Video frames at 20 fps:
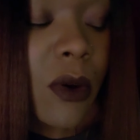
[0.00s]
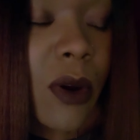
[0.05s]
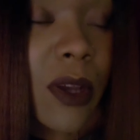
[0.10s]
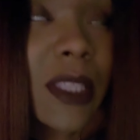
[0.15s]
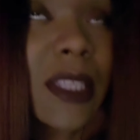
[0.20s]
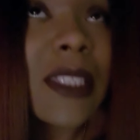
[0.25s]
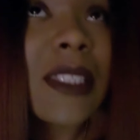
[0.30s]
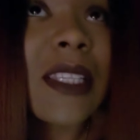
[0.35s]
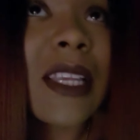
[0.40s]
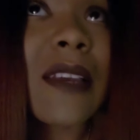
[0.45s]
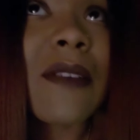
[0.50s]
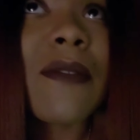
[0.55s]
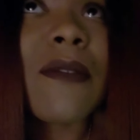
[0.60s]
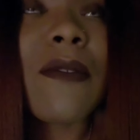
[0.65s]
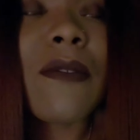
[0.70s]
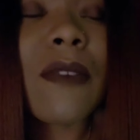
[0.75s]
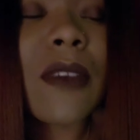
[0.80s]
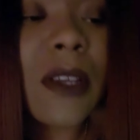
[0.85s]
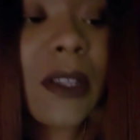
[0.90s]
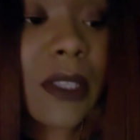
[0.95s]
or at least they
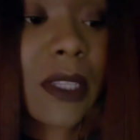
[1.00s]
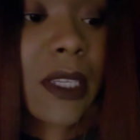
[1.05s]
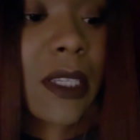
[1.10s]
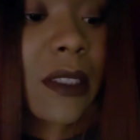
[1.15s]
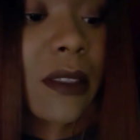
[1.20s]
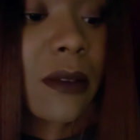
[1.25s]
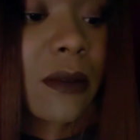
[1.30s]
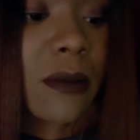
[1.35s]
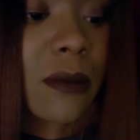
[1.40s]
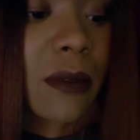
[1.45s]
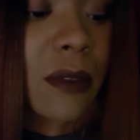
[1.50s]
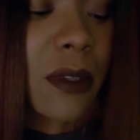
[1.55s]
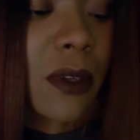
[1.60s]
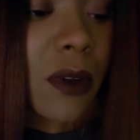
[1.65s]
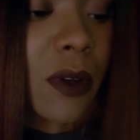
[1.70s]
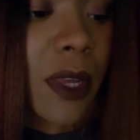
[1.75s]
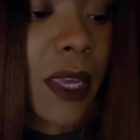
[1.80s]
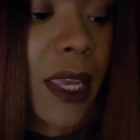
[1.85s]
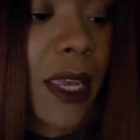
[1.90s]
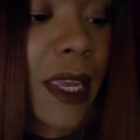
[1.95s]
feel it,
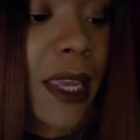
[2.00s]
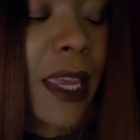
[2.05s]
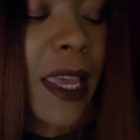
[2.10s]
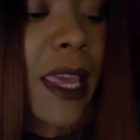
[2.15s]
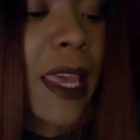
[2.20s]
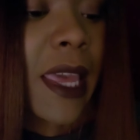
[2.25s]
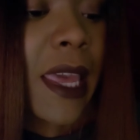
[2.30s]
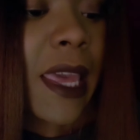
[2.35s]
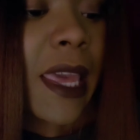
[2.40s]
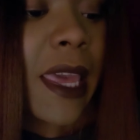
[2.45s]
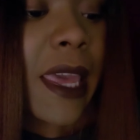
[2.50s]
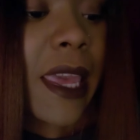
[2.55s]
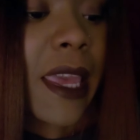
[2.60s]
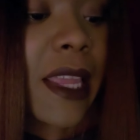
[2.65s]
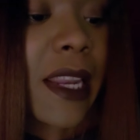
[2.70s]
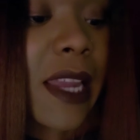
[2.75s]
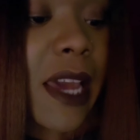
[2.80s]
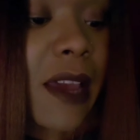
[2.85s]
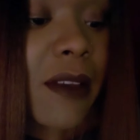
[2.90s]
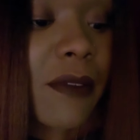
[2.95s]
okay?
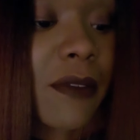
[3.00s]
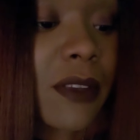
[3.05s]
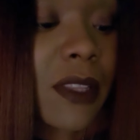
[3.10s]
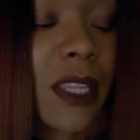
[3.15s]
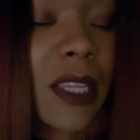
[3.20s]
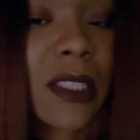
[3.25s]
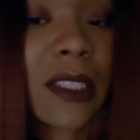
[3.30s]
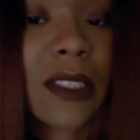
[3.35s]
And I feel